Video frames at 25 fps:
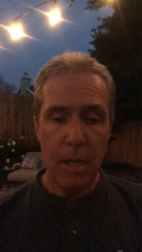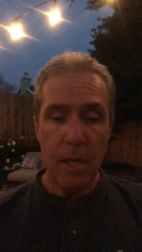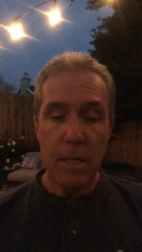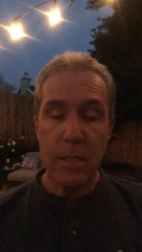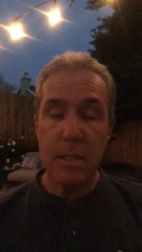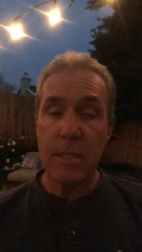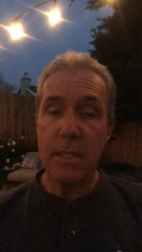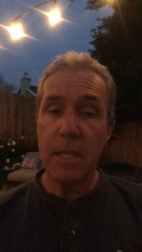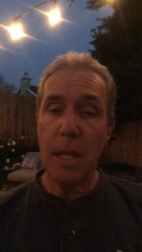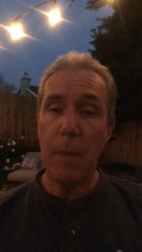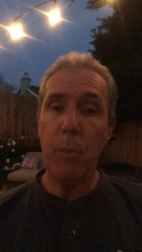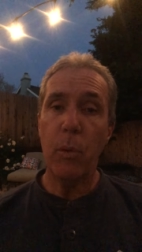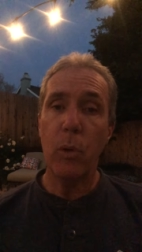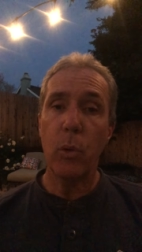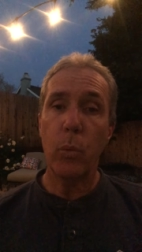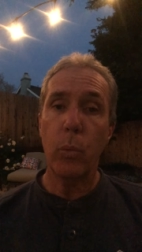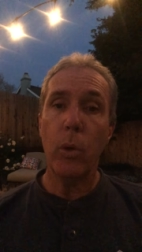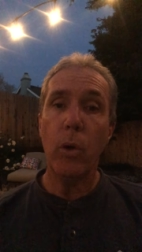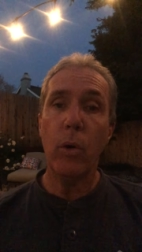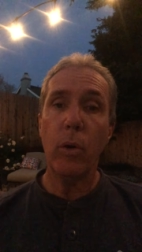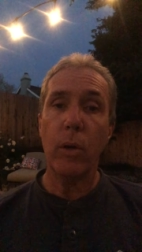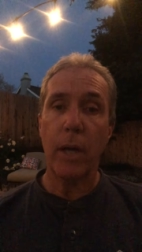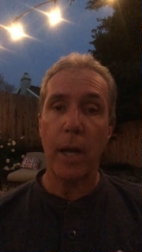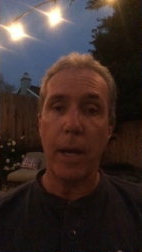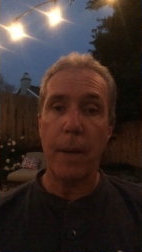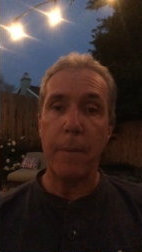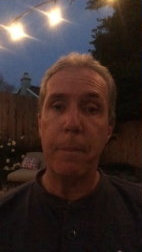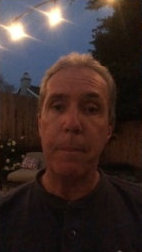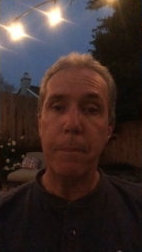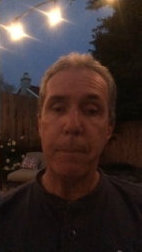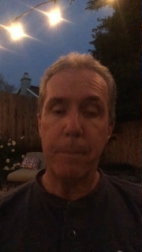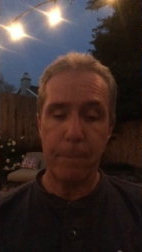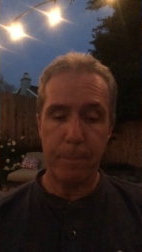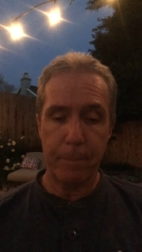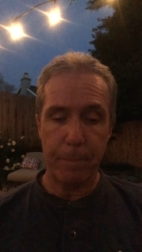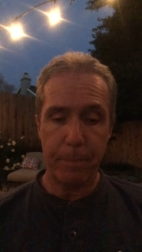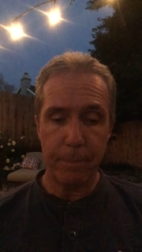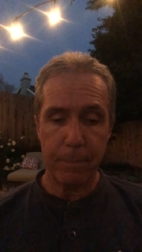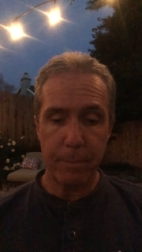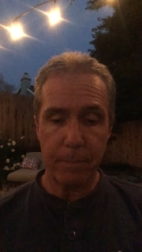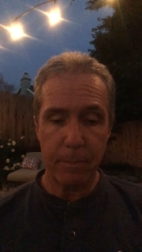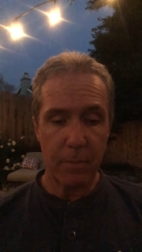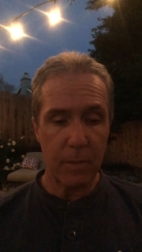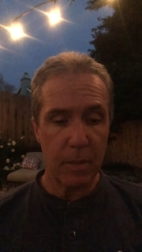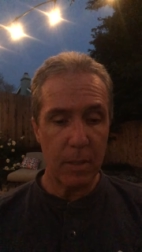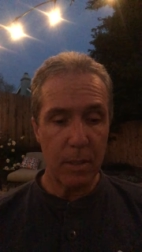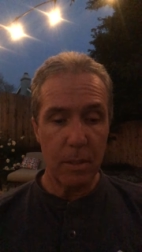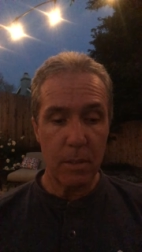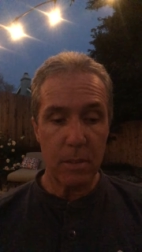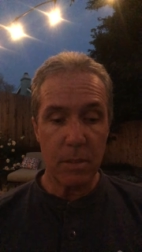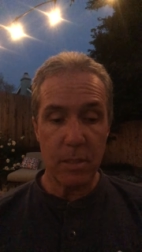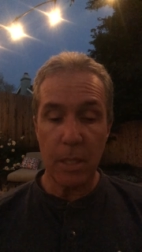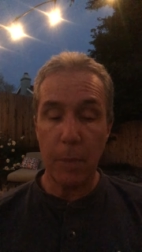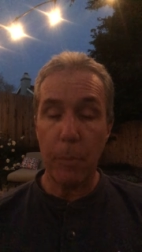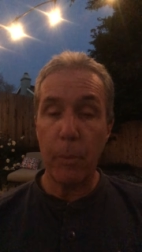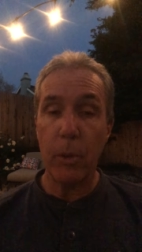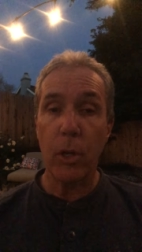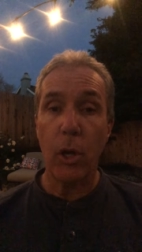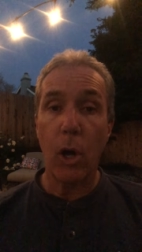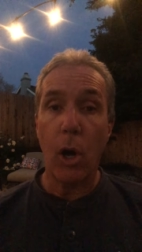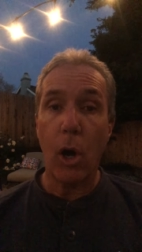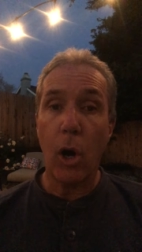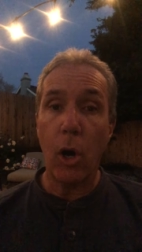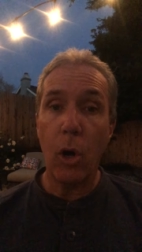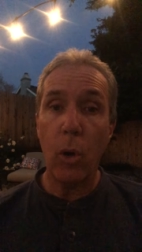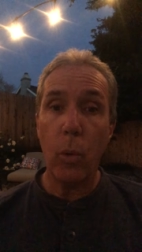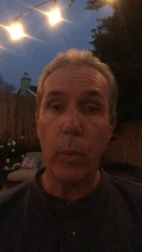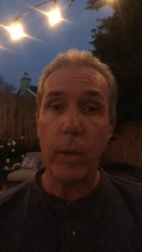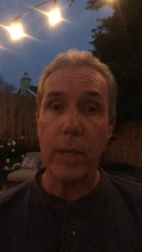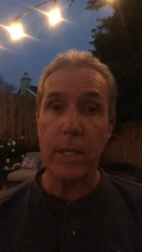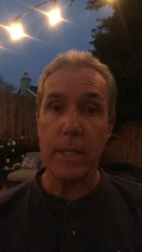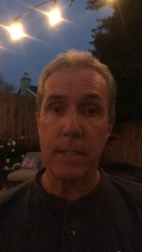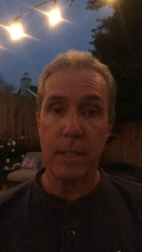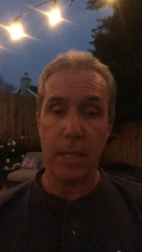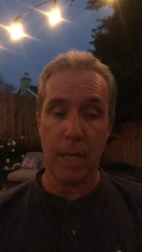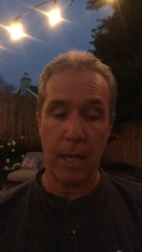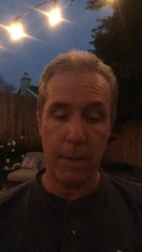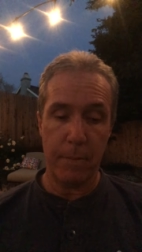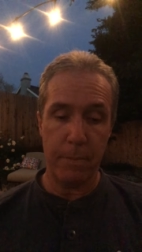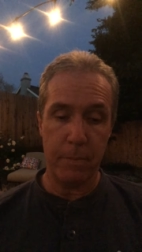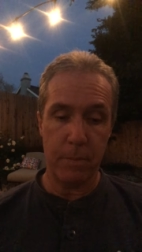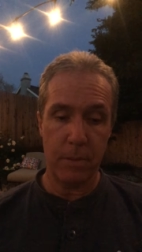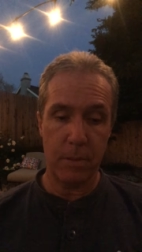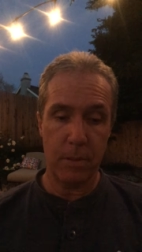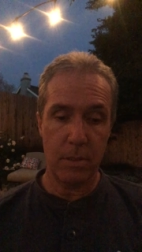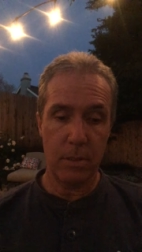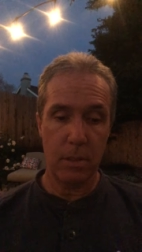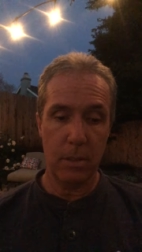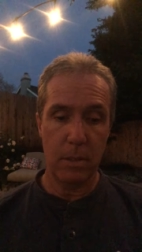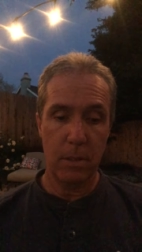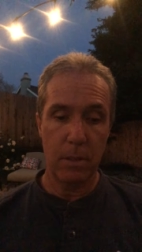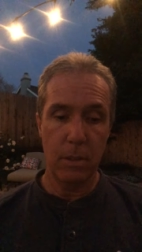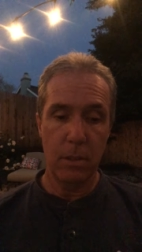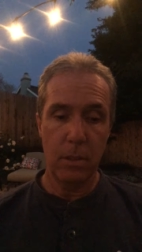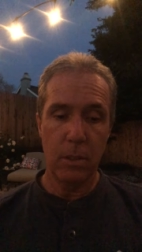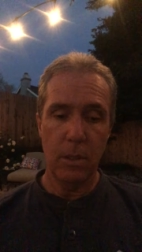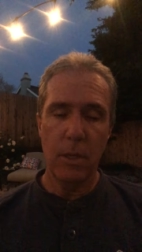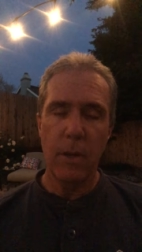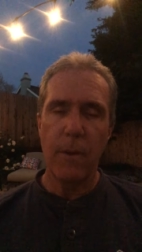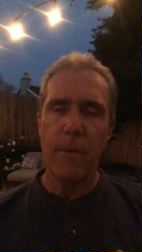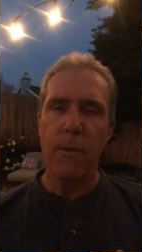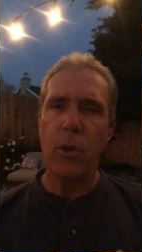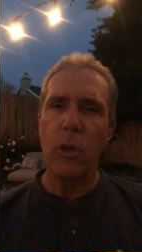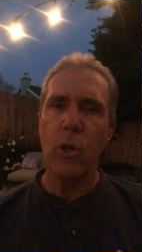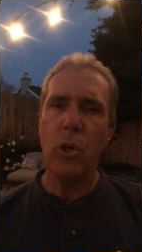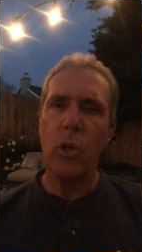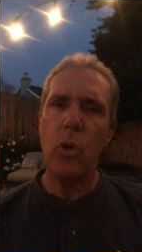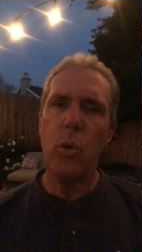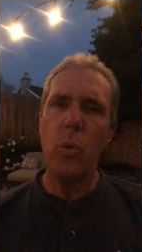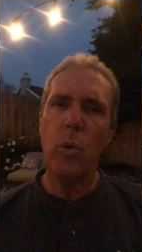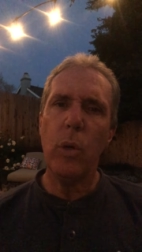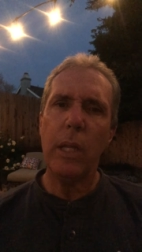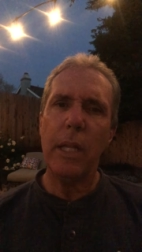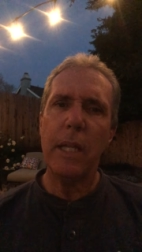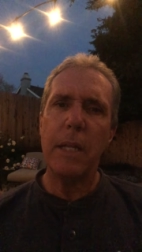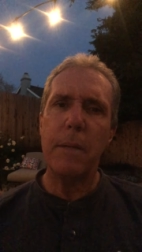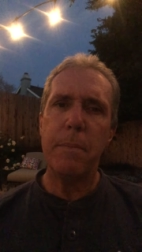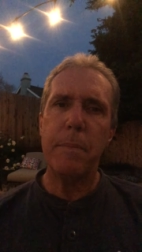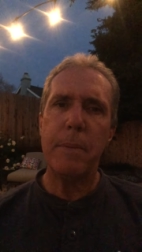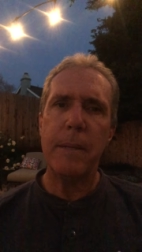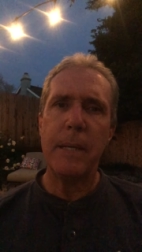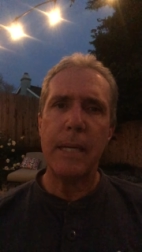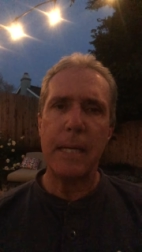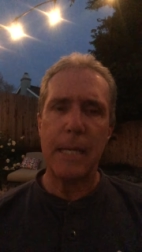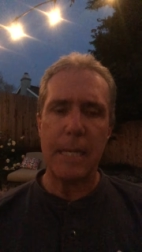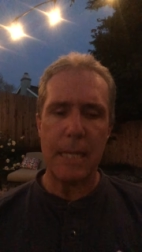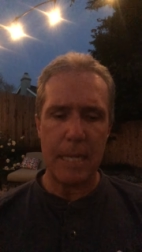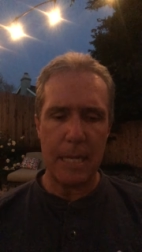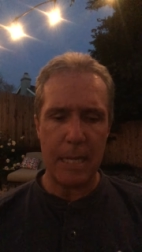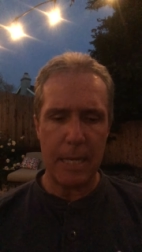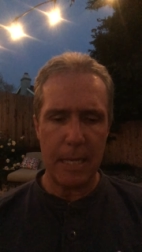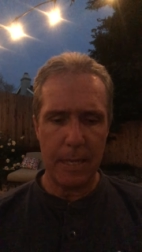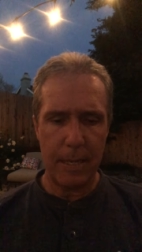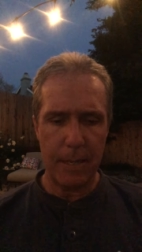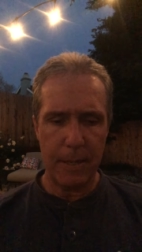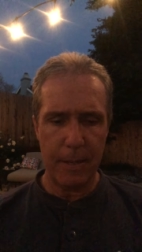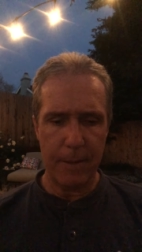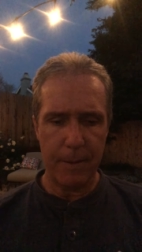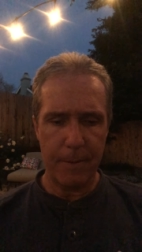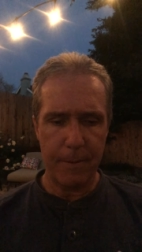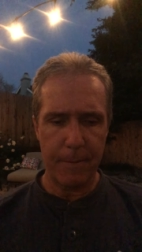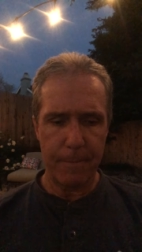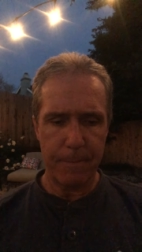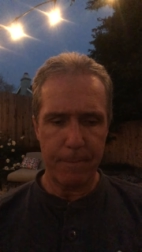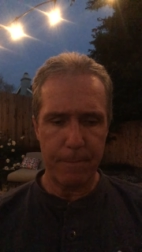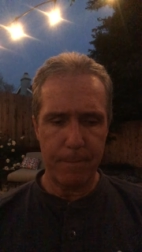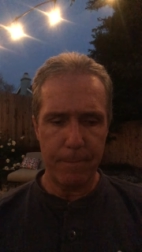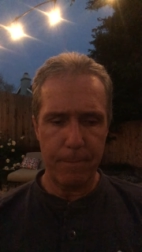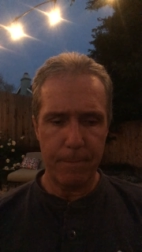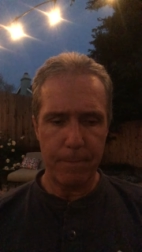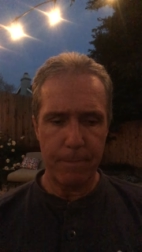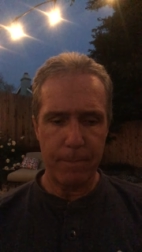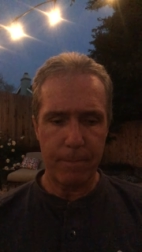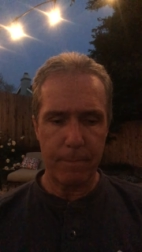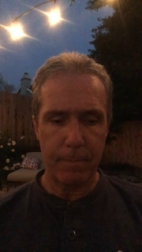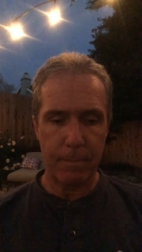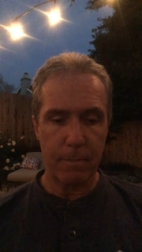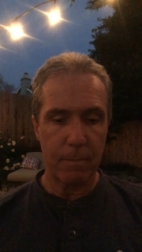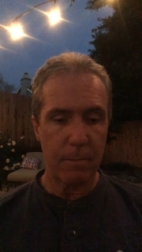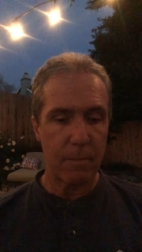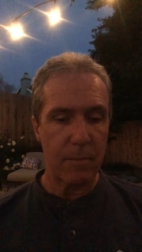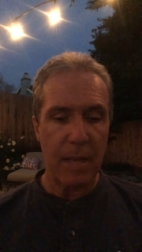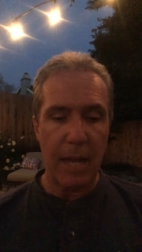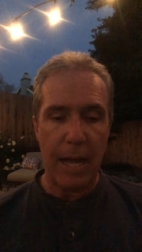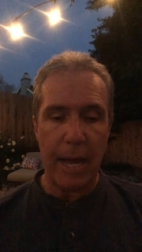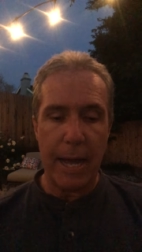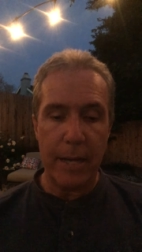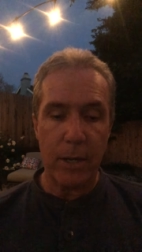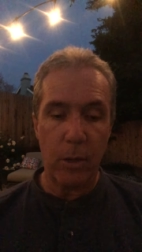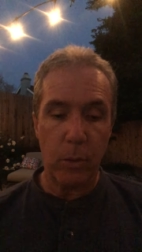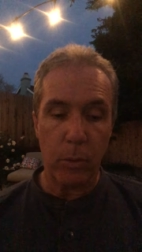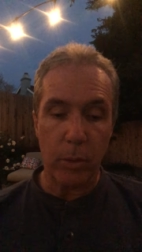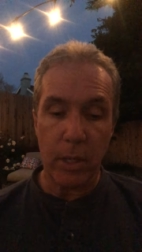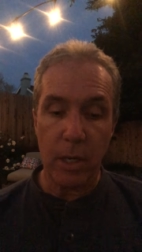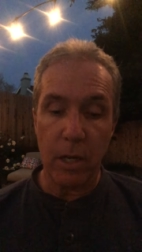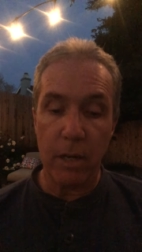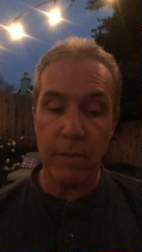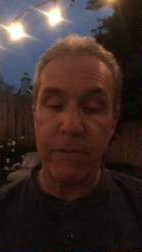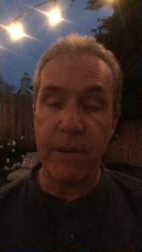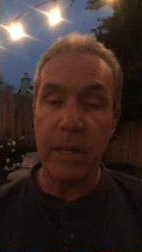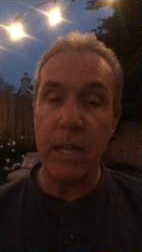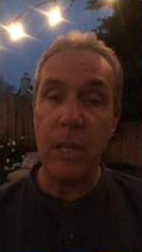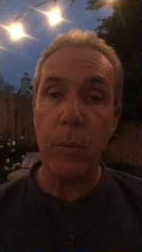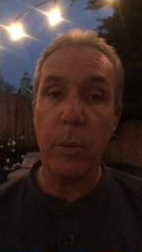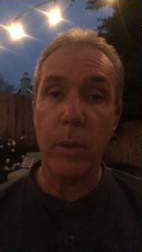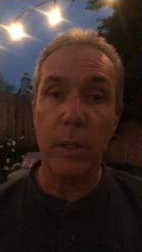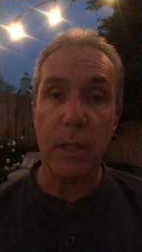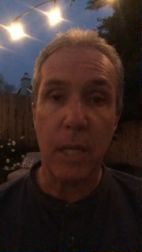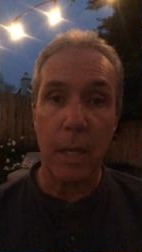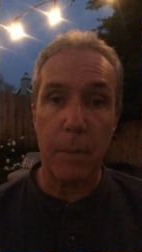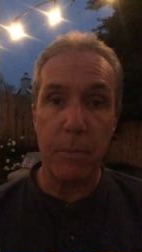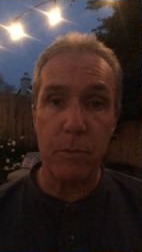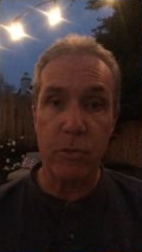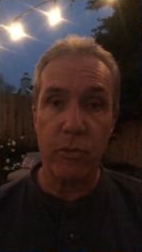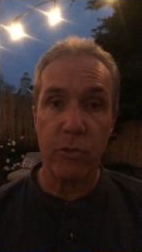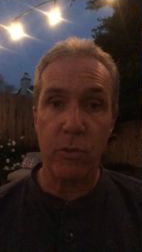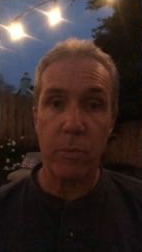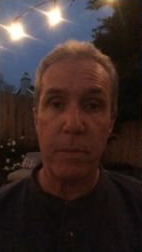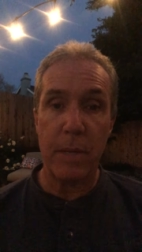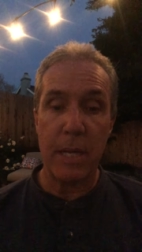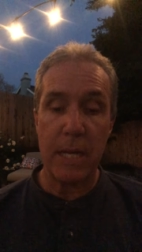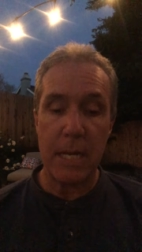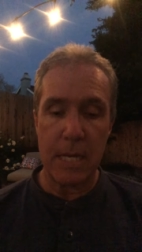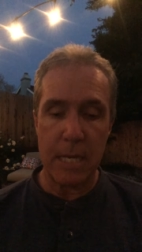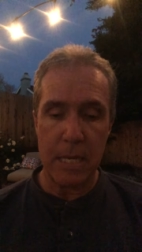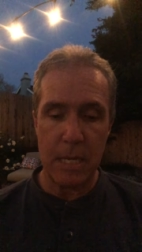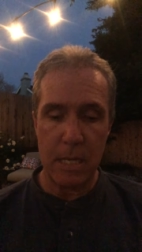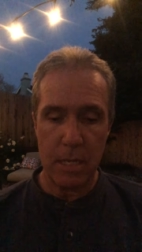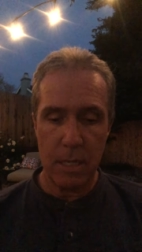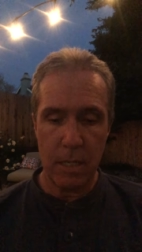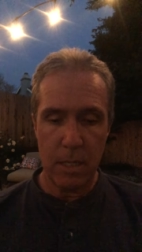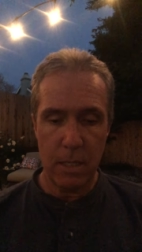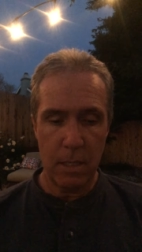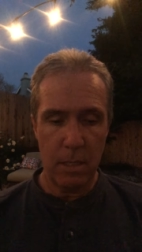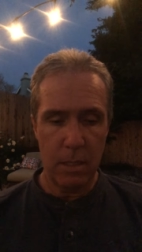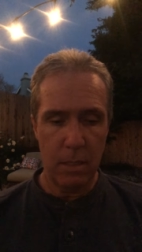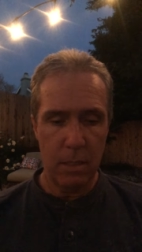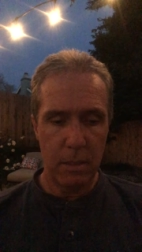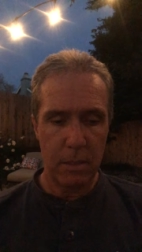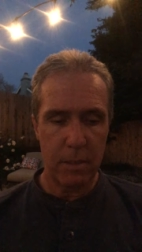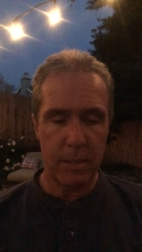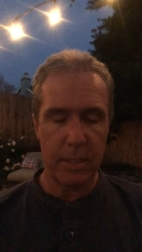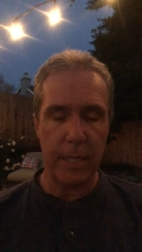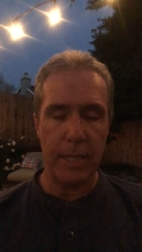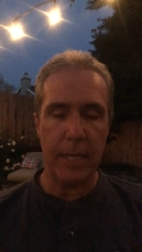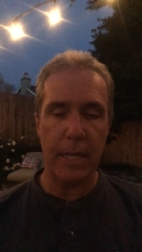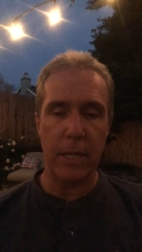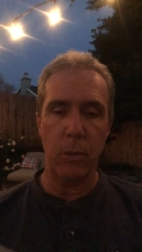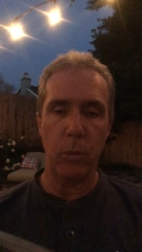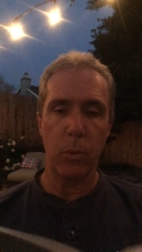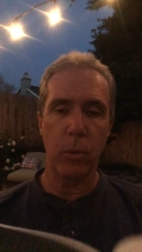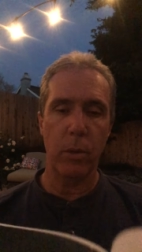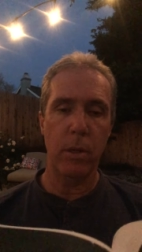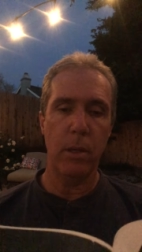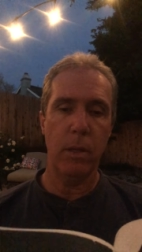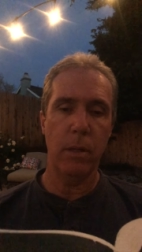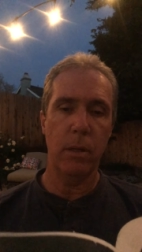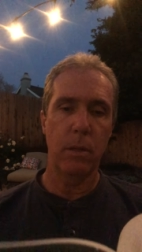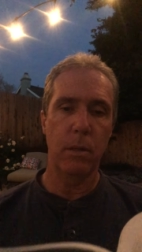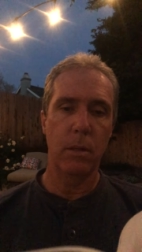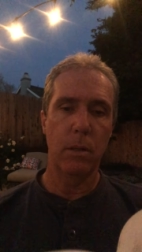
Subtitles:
Someone will come. Someone always comes. Who will it be? I don't care if anyone comes for me, said Edward.